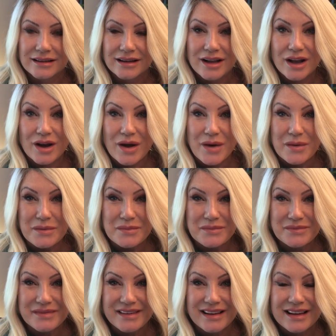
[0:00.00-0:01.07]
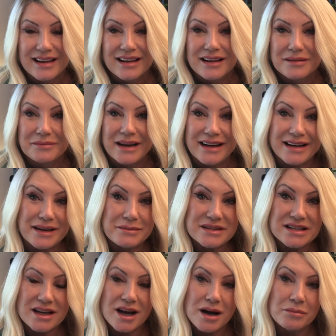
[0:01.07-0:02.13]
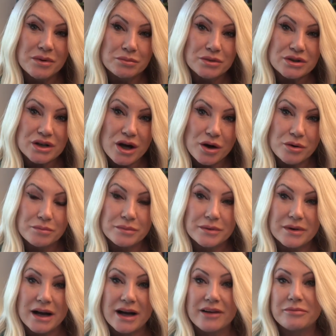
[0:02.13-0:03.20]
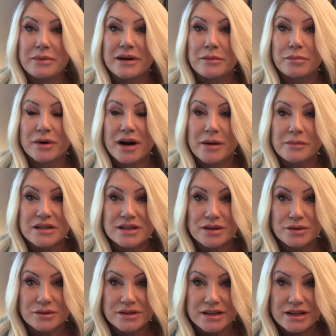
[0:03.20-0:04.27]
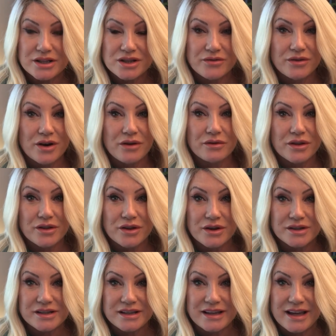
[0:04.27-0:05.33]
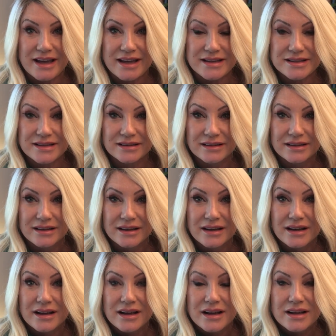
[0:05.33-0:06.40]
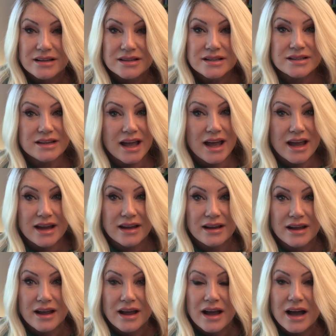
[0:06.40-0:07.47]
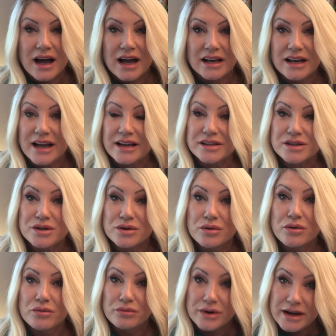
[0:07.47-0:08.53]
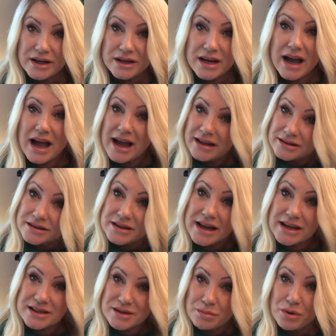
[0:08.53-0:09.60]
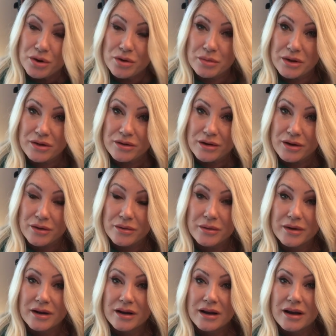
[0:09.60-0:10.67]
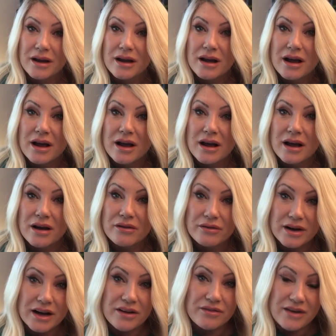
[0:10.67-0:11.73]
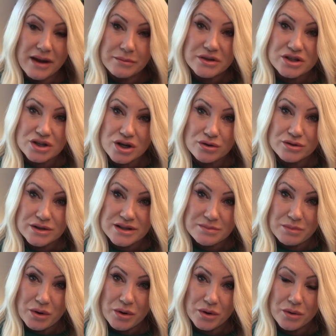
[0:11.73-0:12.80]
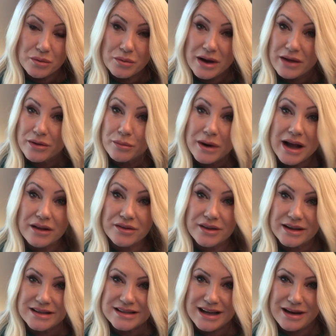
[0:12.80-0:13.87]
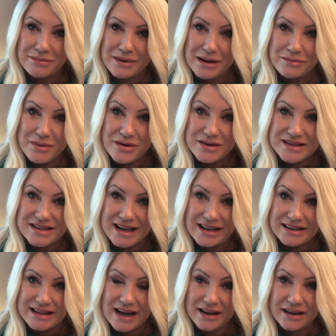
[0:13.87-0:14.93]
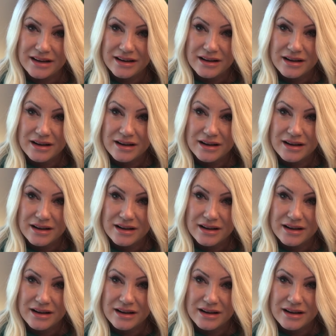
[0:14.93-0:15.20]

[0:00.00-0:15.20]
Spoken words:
Hello, my name is Carmen Woodhope. I've been a primary school teacher for over 30 years. Today, I'd like to read and explore with you a really famous children's book, Where the Wild Things Are by Maurice Sendak.